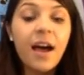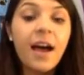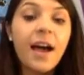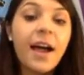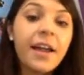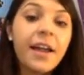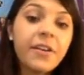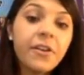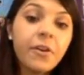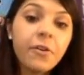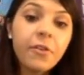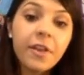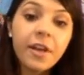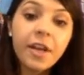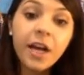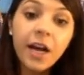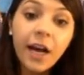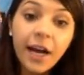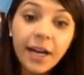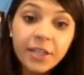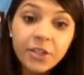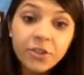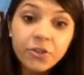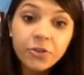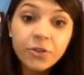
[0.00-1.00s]
I know that
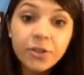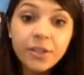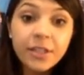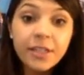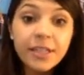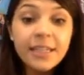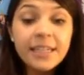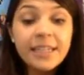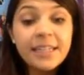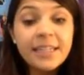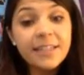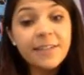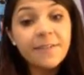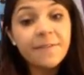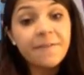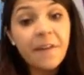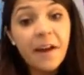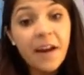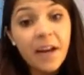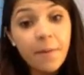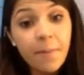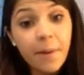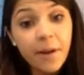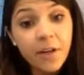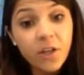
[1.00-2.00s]
100
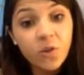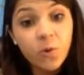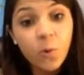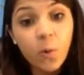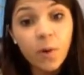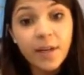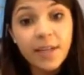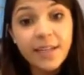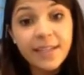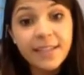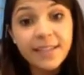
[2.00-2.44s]
divided by 20